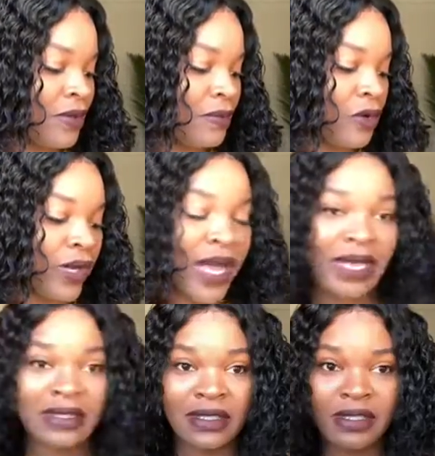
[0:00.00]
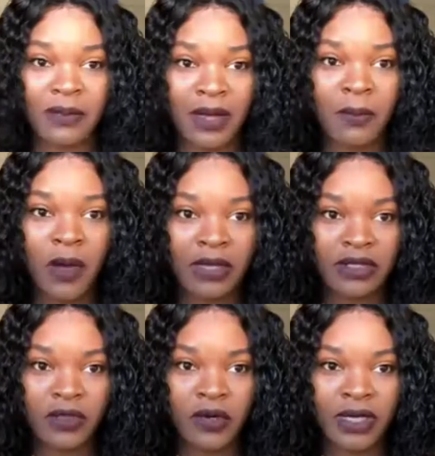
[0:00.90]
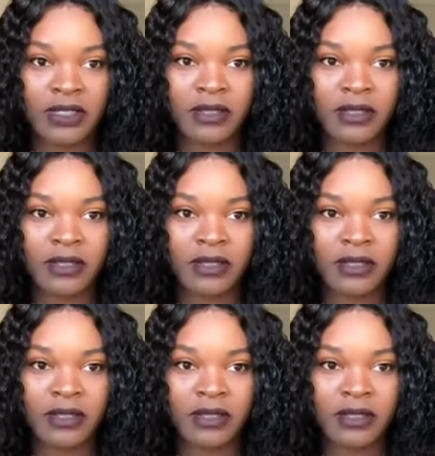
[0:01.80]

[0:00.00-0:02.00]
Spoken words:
boric acid suppositories.